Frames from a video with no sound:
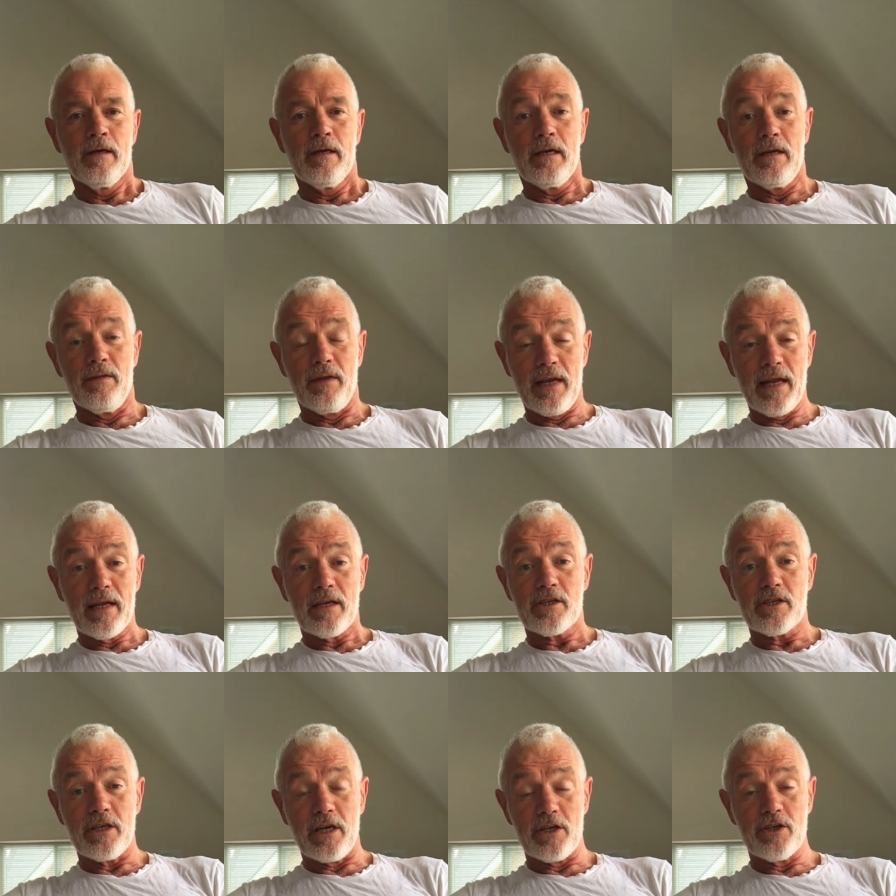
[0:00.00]
In the
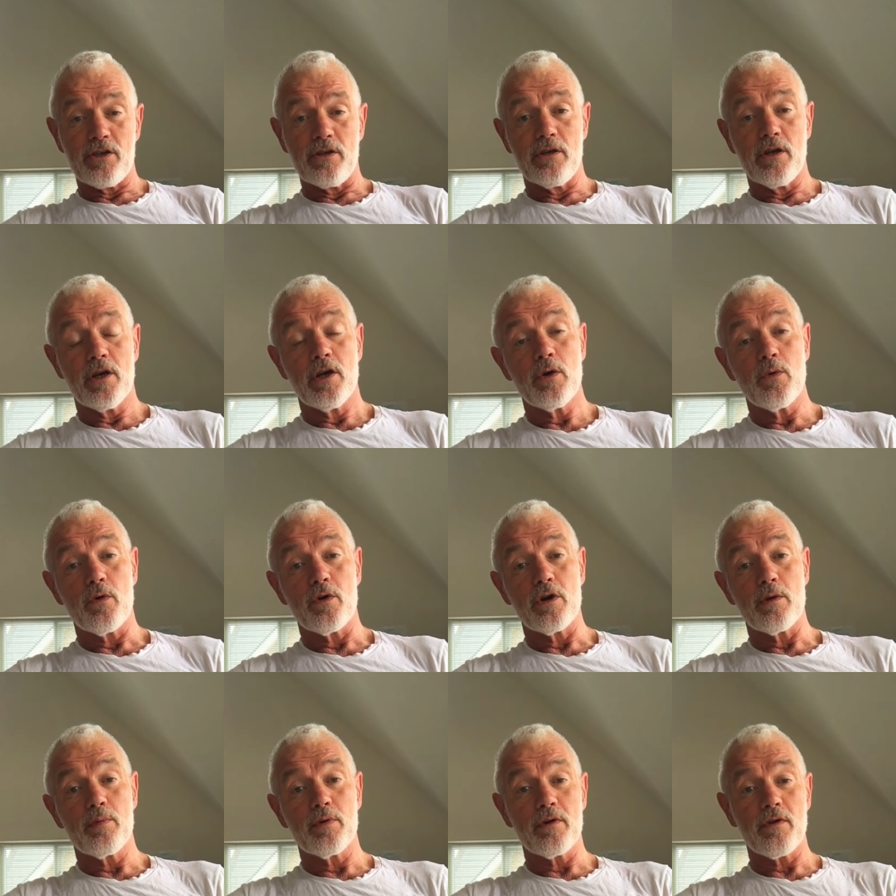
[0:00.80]
next session, we're
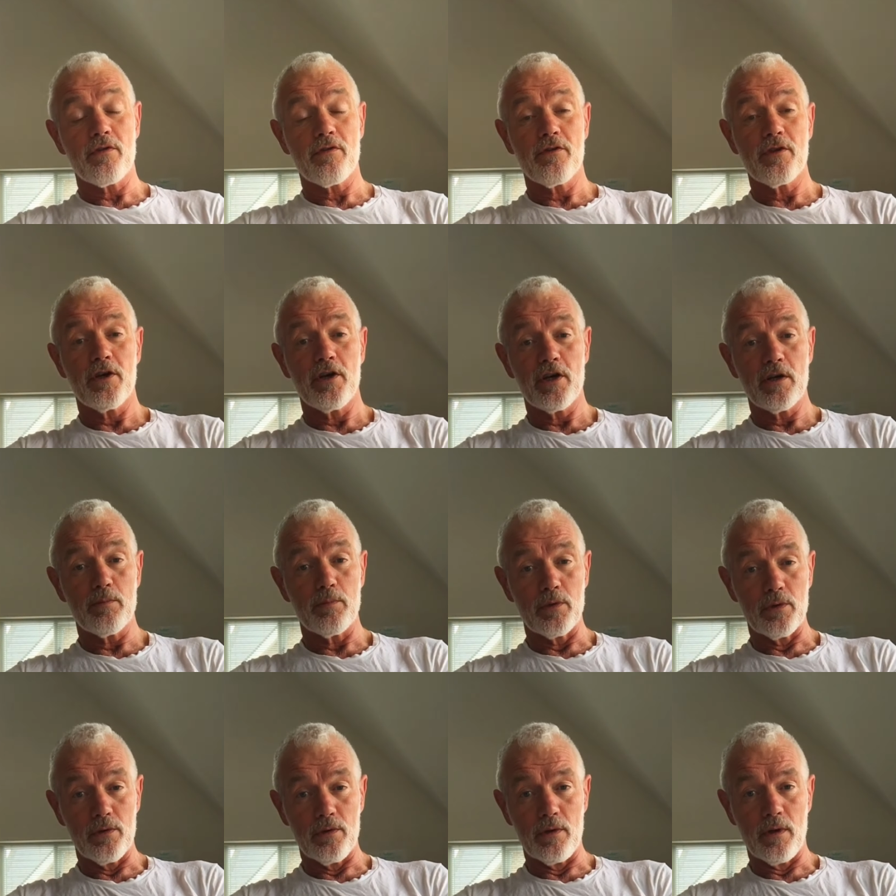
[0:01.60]
going to put a third
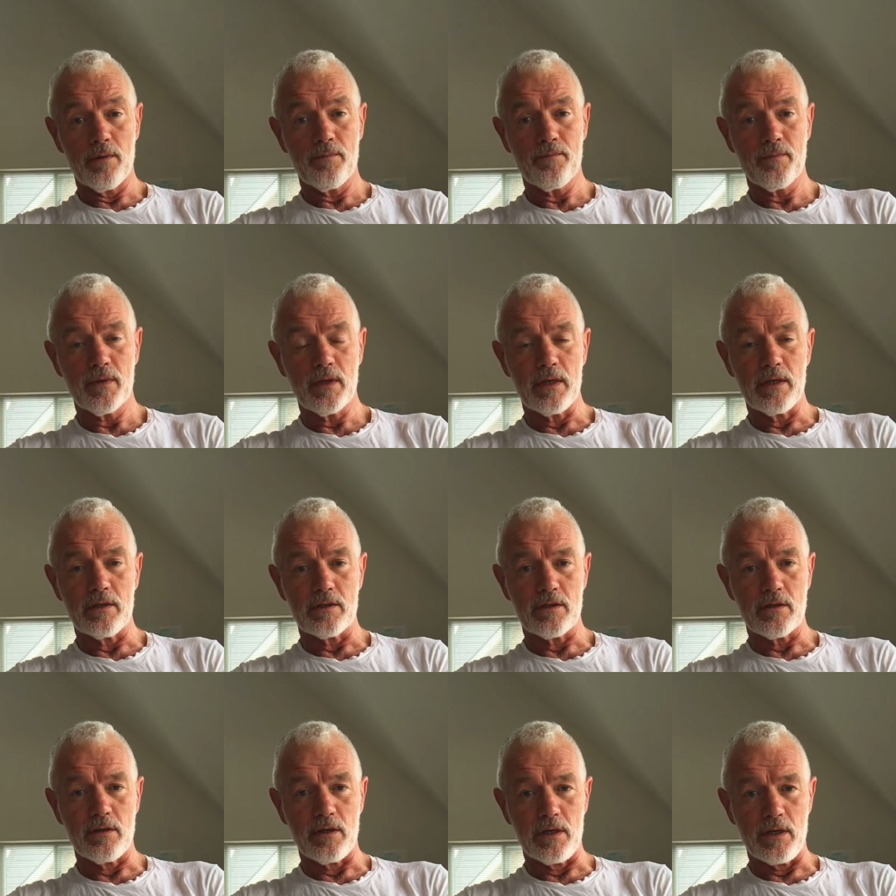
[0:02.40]
ball
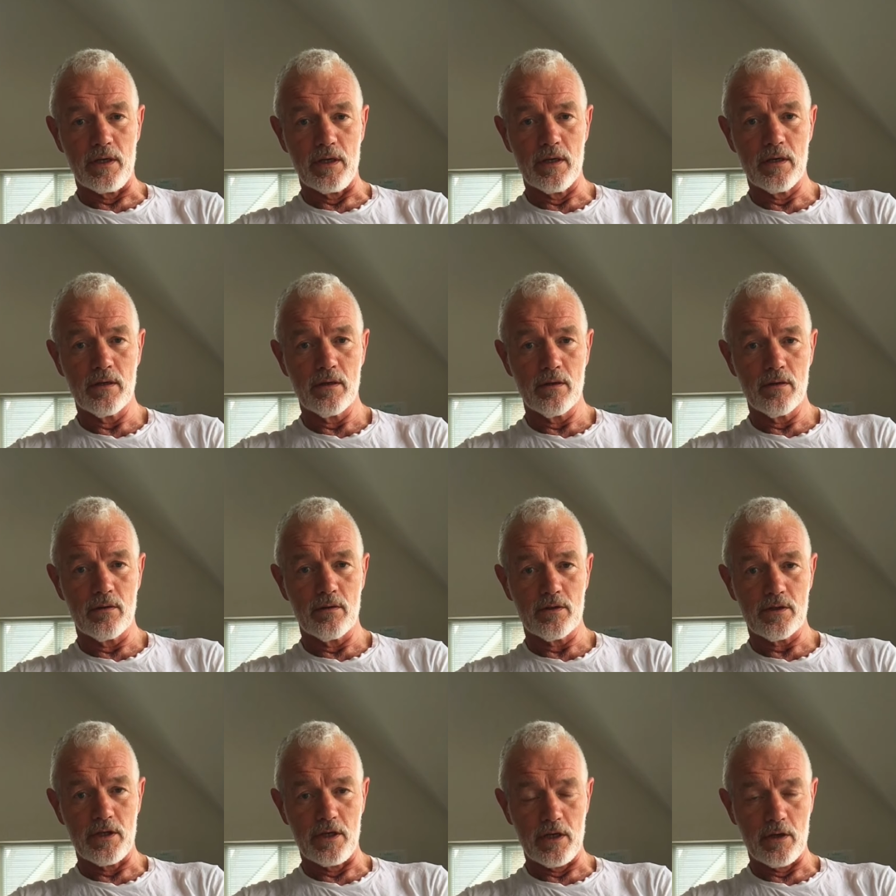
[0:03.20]
into the
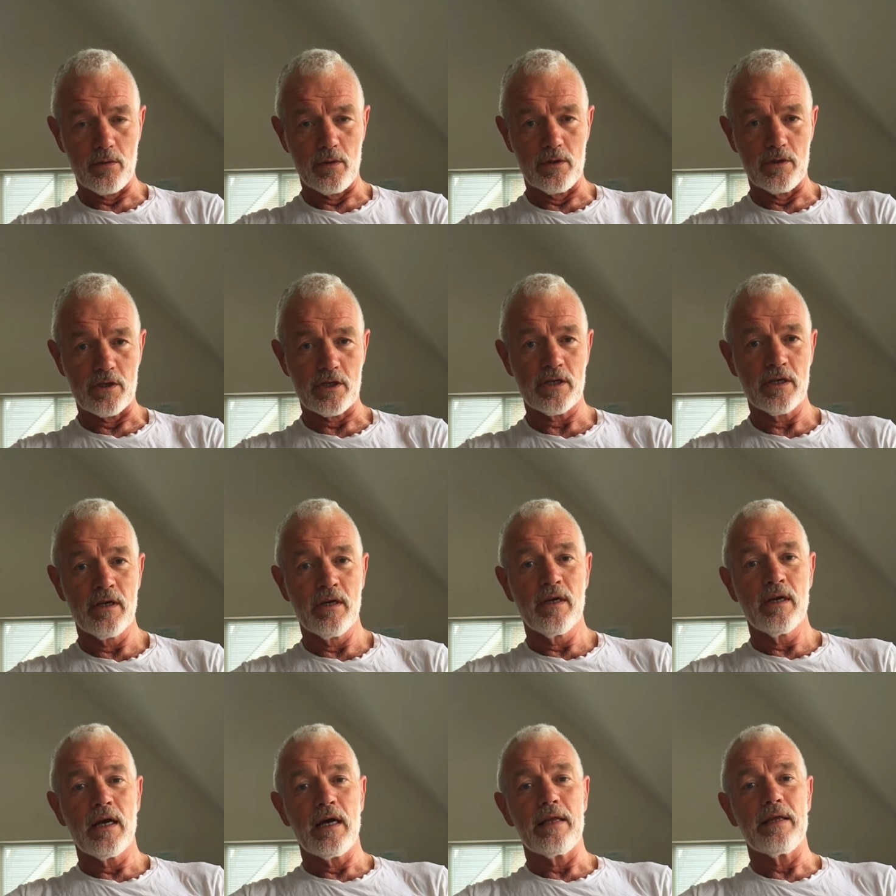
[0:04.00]
sequence,
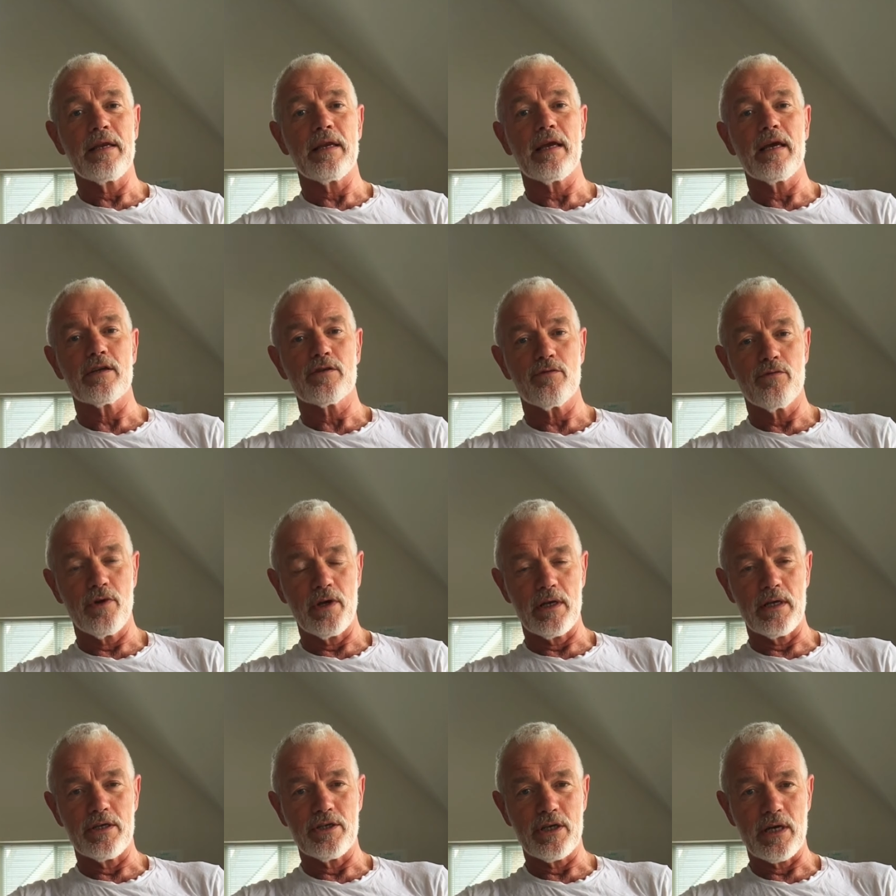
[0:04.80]
and then it gets
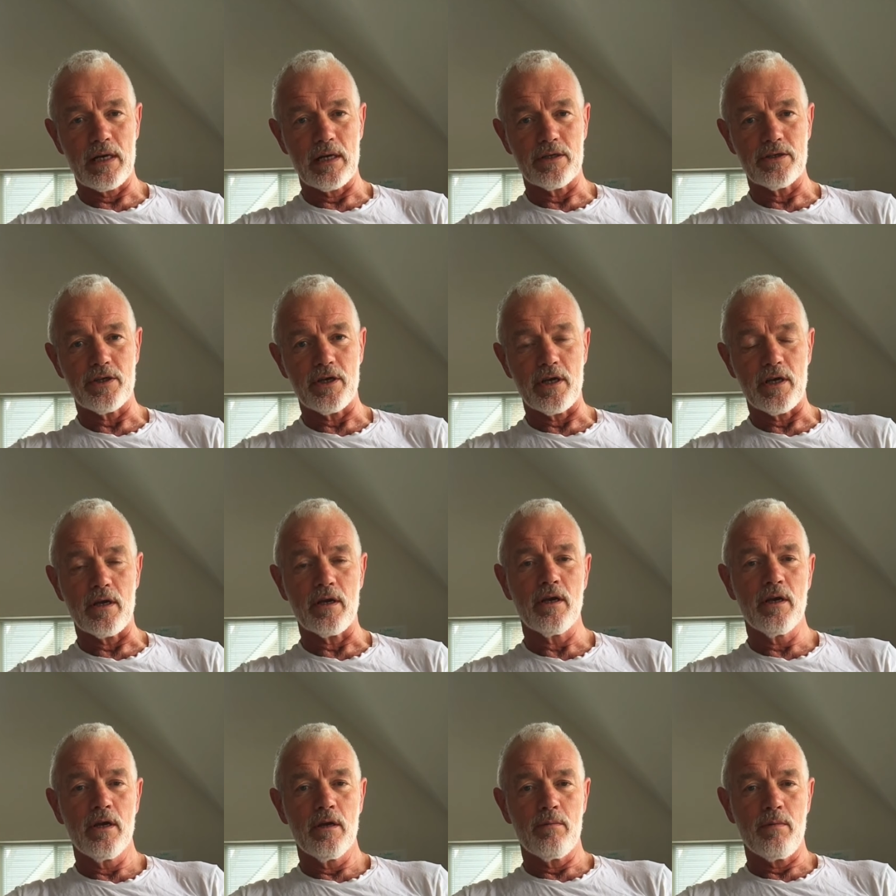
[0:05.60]
really challenging,
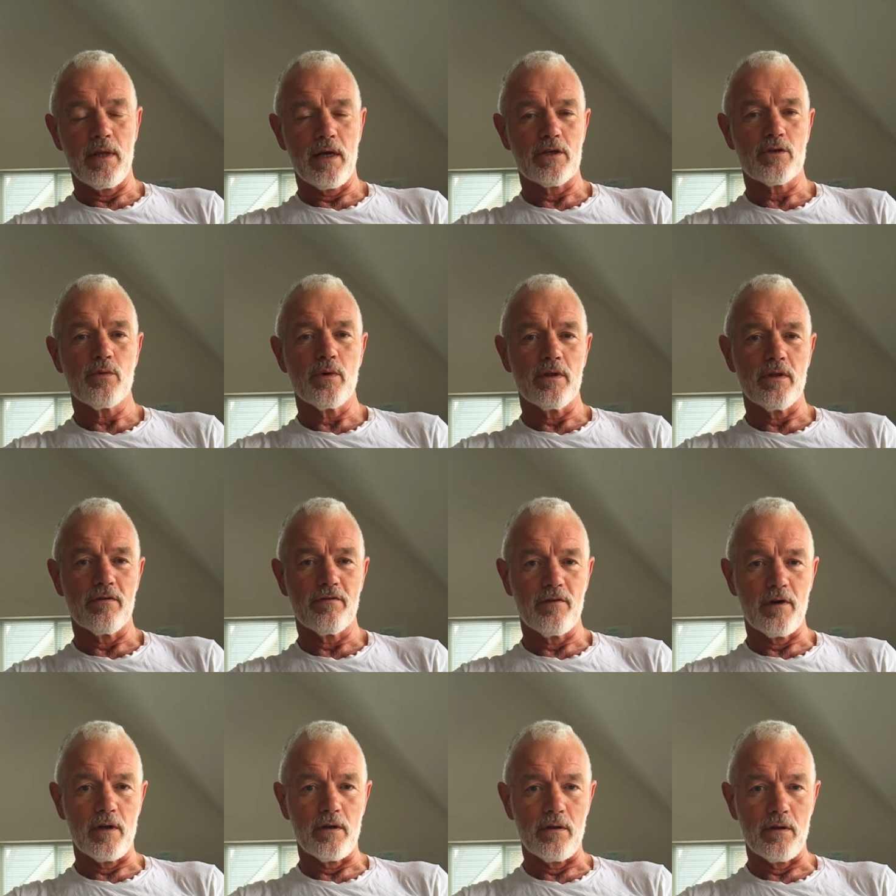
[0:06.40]
but that's when the
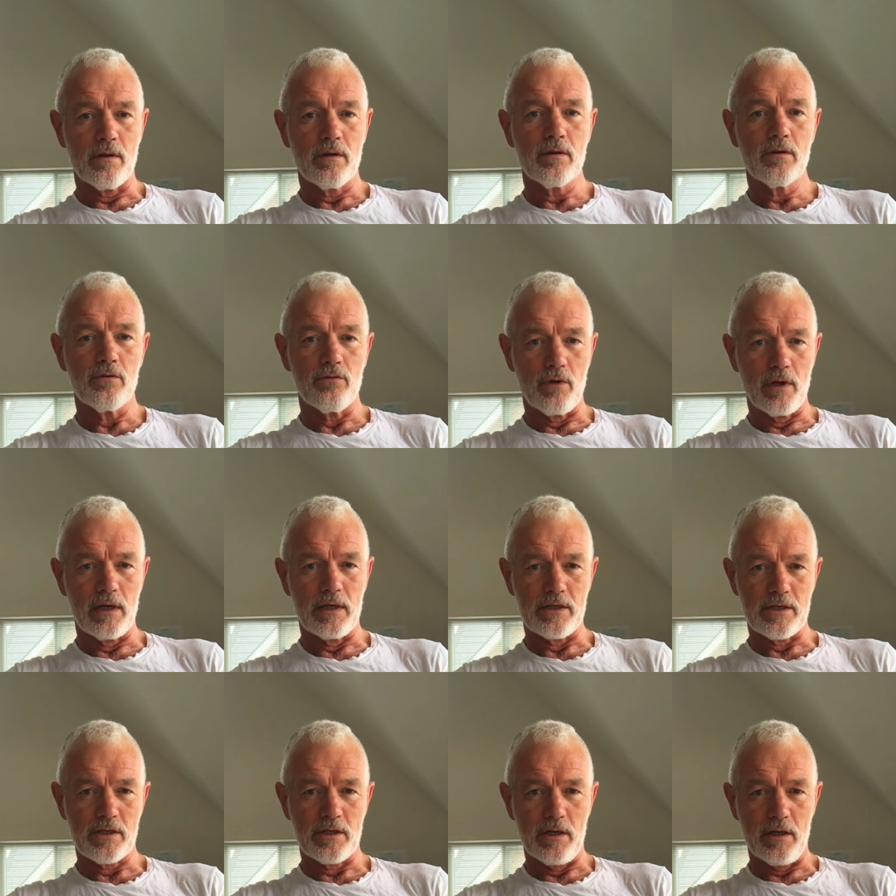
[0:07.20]
fun
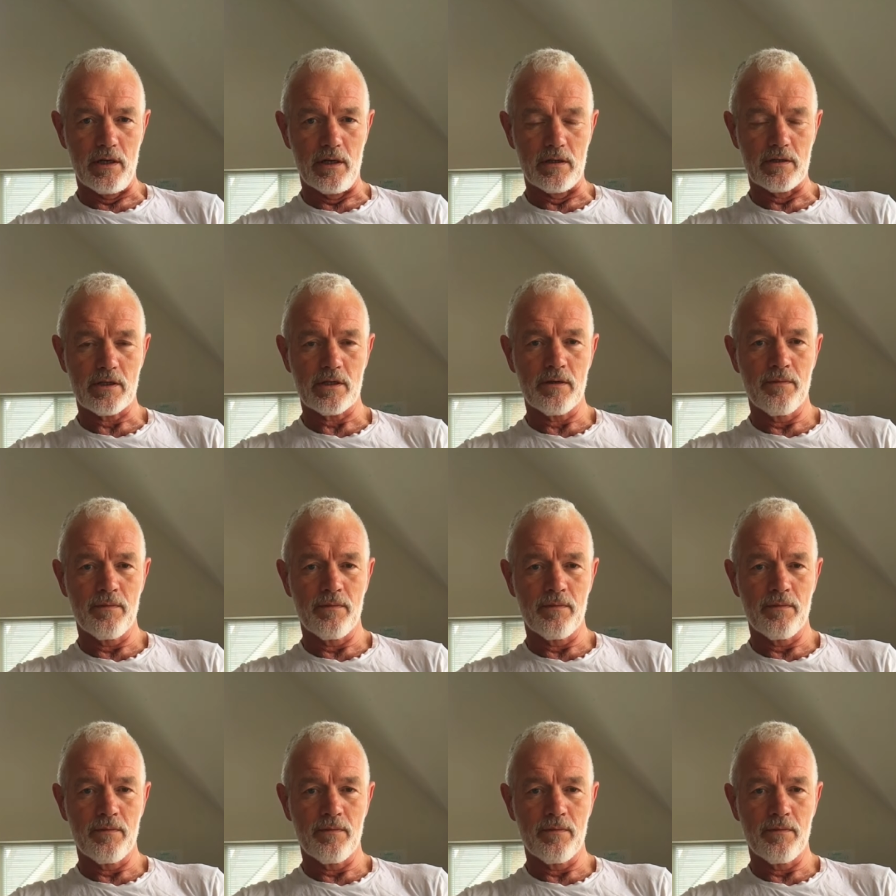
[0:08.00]
really starts.